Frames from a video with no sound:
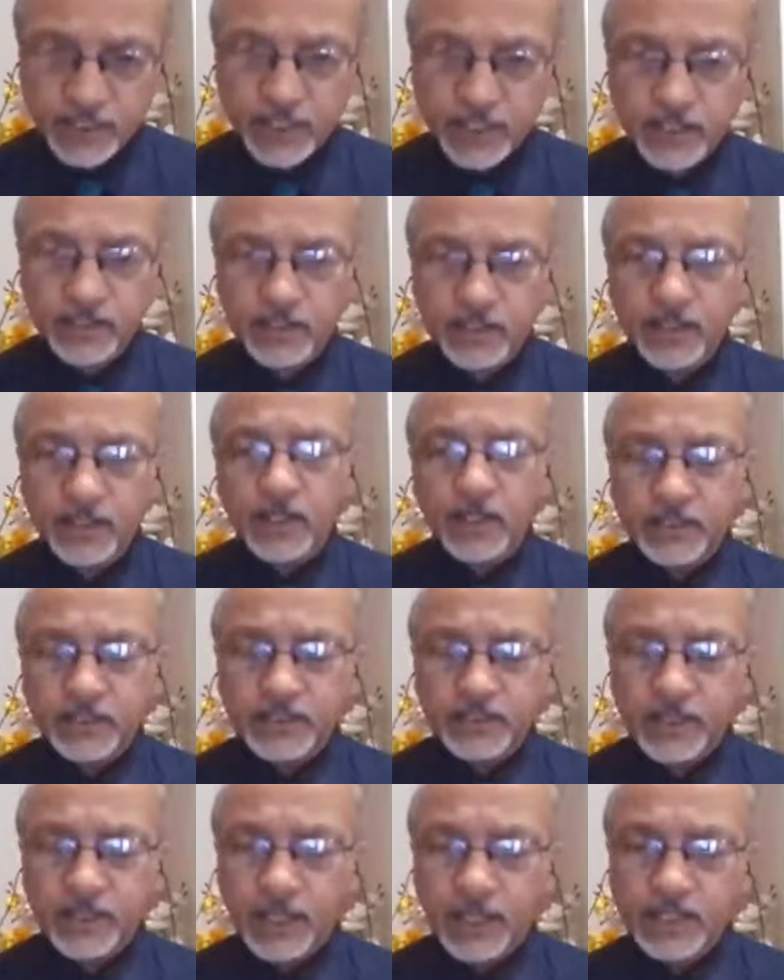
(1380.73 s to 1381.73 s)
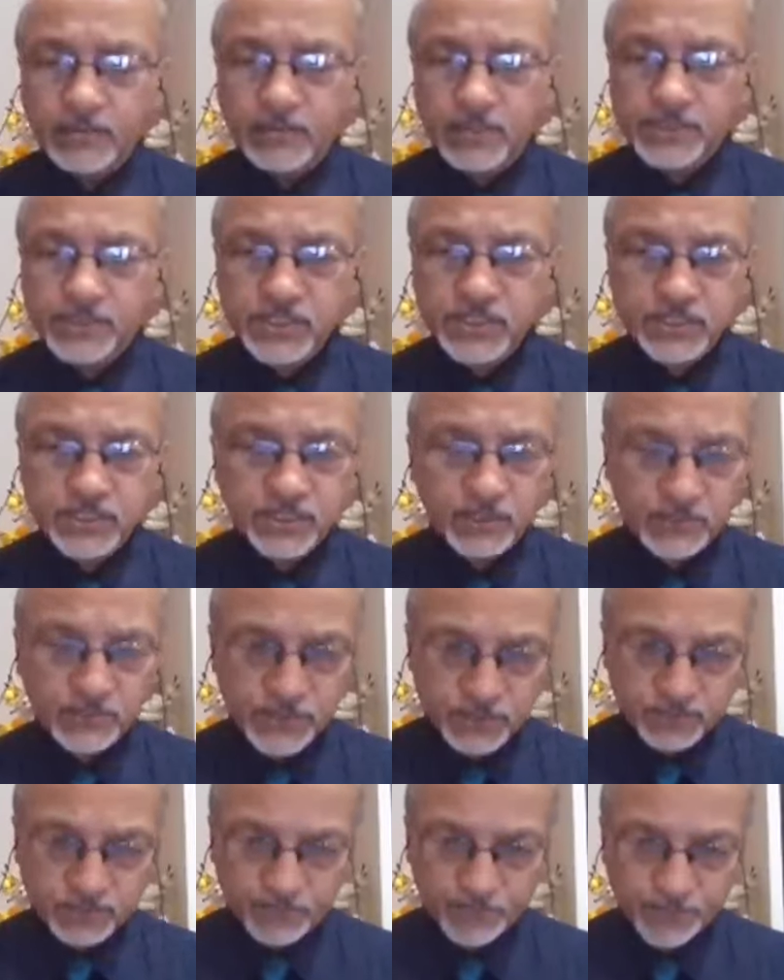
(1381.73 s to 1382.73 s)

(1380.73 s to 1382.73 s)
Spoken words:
and the animal systems.